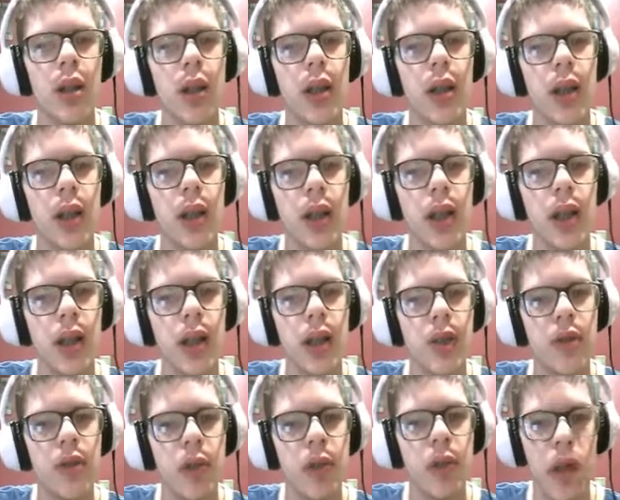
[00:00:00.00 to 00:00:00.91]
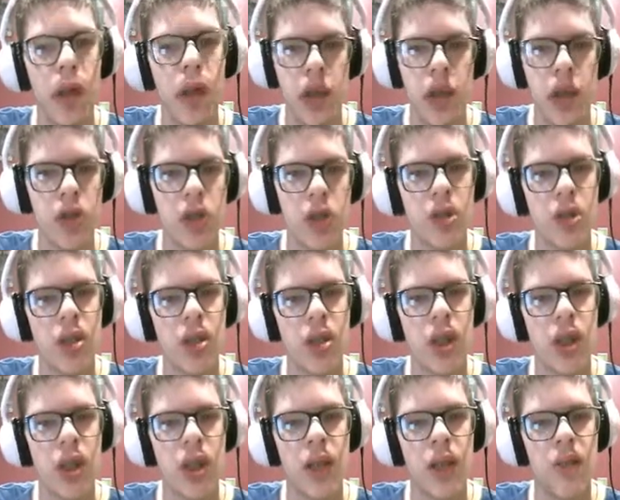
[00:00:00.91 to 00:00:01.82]
It gives you Audacious,
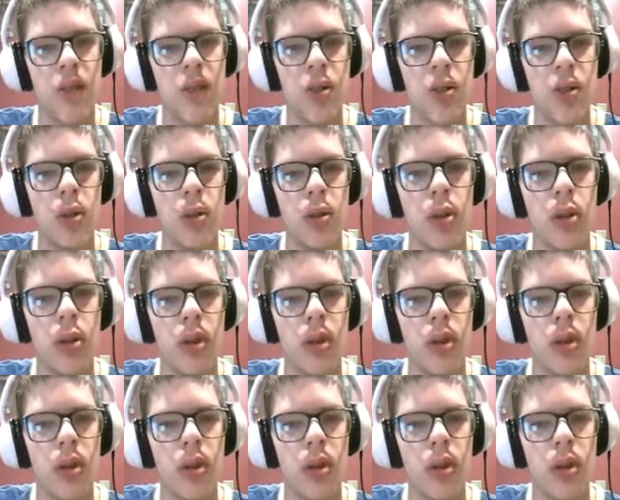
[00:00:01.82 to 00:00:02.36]
it gives you